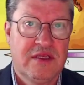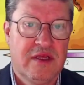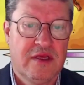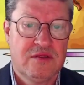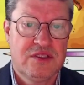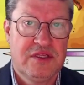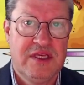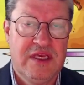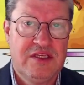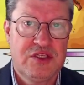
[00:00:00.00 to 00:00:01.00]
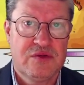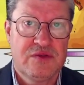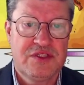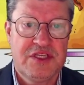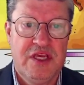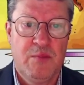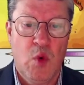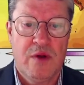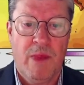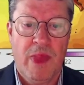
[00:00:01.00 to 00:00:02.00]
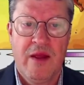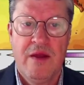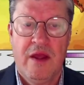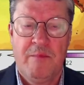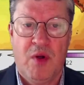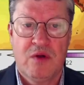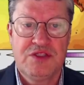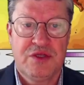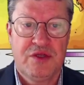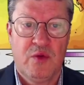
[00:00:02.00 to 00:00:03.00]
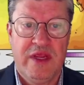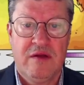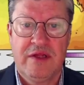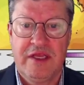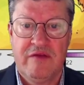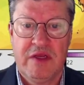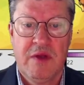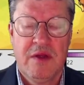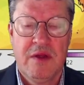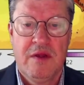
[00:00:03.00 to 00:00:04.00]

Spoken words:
into the eastern seaboard and parts of New England even.